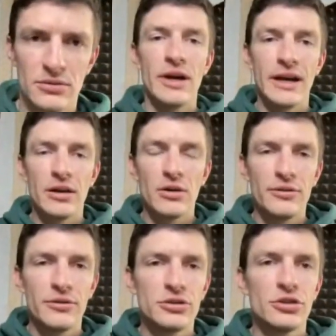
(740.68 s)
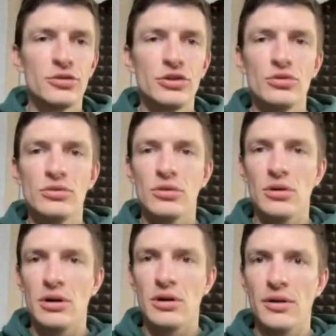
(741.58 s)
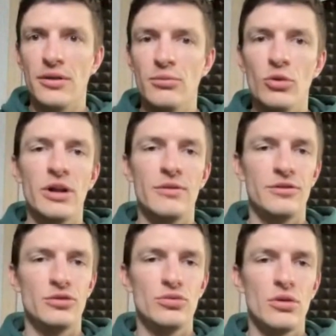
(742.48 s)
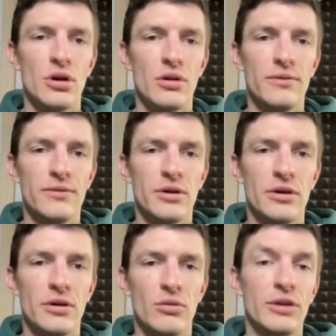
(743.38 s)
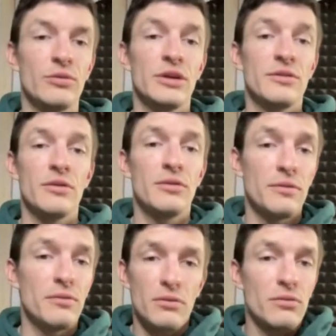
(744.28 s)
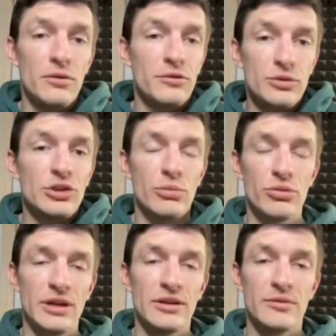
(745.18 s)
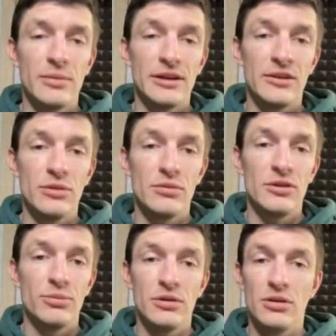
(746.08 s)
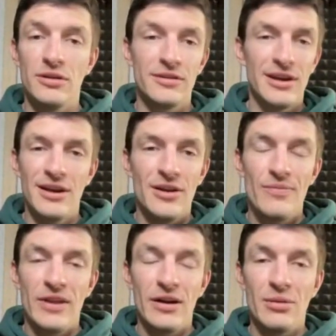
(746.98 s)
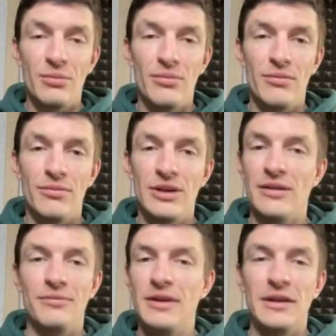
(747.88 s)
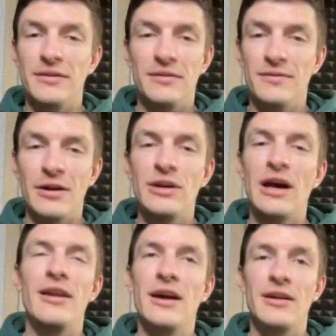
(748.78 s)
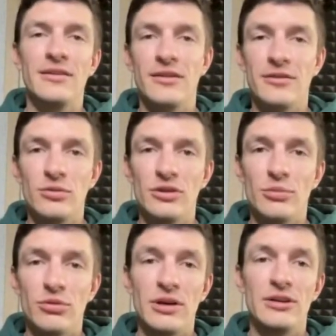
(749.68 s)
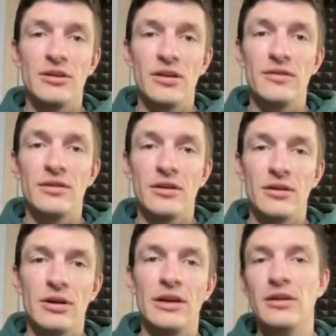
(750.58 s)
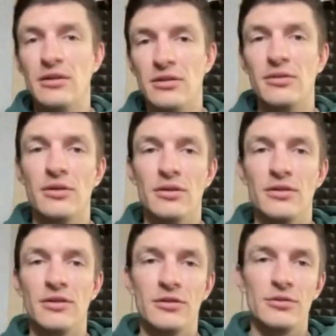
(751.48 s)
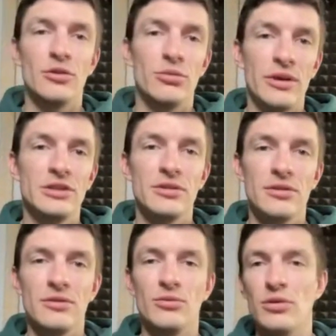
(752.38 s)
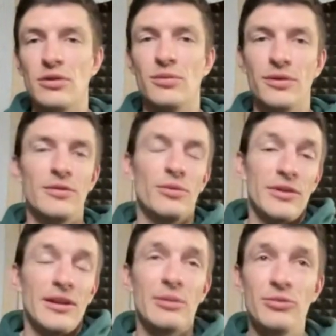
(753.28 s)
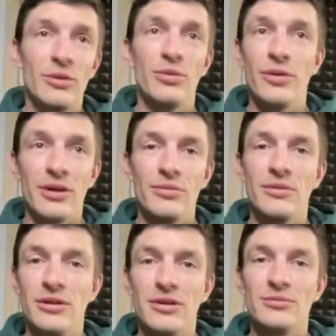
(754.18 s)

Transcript: I can also show you the mobile view of what street operators might experience, because yeah, it's very unlikely that street operators are running their street operation work with a laptop with them.